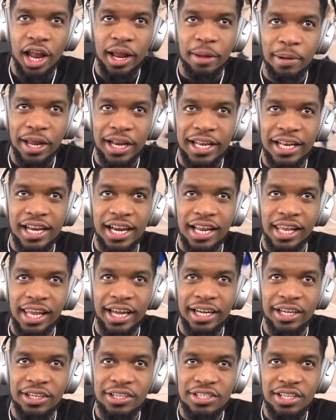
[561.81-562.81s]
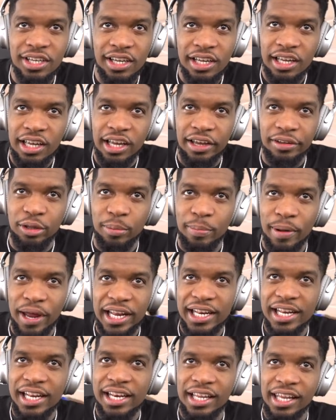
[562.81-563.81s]
Are they better than the Lakers? If they're
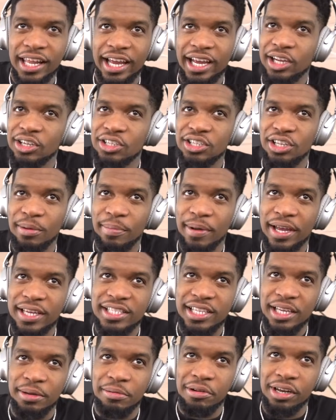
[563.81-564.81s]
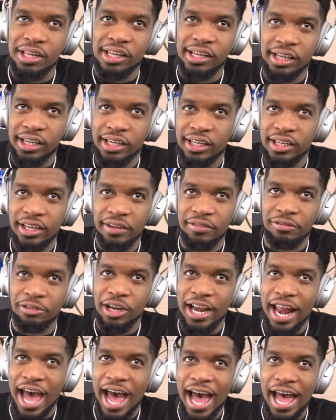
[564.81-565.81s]
better than the Lakers, they're the best team in the league. If
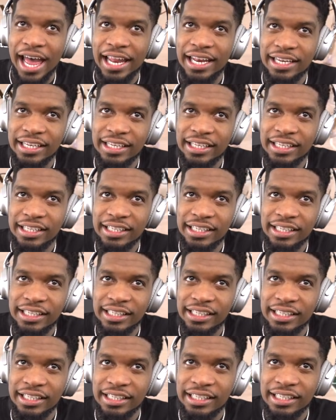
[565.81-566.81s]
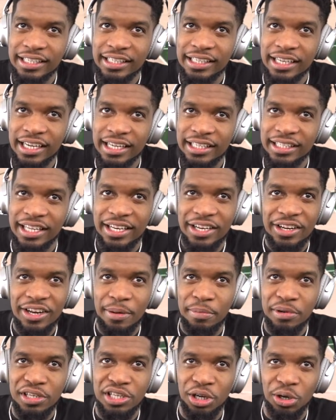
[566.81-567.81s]
they're not, then they're
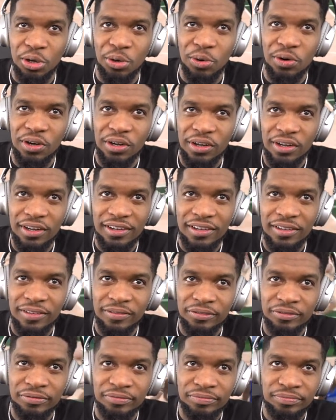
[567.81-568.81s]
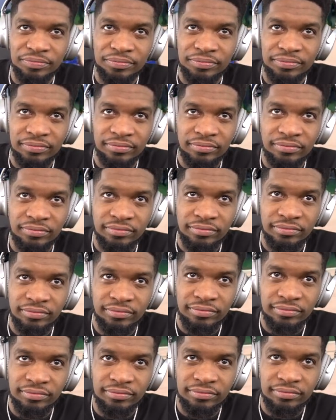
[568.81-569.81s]
number two. And Dallas is right before. So here
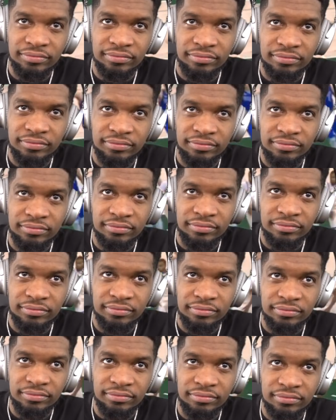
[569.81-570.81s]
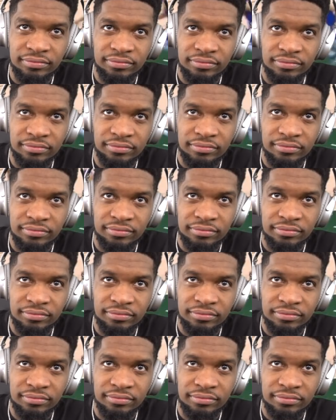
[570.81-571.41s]
we are. Seth Curry for three